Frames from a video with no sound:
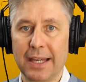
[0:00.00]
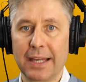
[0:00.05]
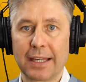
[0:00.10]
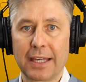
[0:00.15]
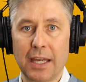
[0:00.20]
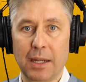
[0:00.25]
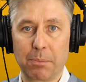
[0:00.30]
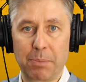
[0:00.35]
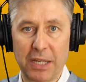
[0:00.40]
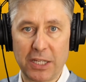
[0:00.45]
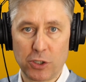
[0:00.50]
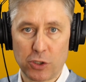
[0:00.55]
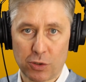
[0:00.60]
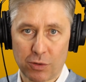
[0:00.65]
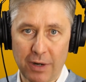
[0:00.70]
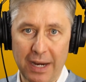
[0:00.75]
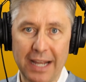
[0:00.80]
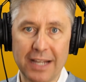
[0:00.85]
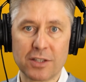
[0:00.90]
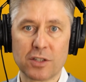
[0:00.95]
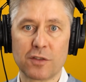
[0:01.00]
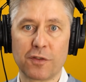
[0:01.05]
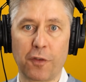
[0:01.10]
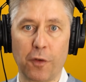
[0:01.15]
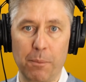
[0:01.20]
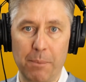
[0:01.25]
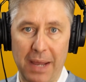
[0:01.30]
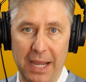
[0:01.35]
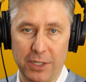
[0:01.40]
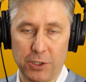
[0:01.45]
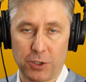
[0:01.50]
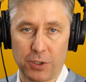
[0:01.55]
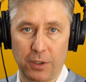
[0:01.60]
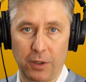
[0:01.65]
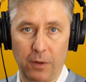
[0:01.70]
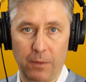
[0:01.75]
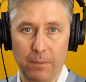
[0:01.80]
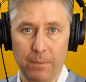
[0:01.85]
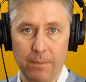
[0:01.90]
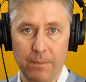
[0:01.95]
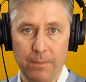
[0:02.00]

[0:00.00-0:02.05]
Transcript: can be transformational.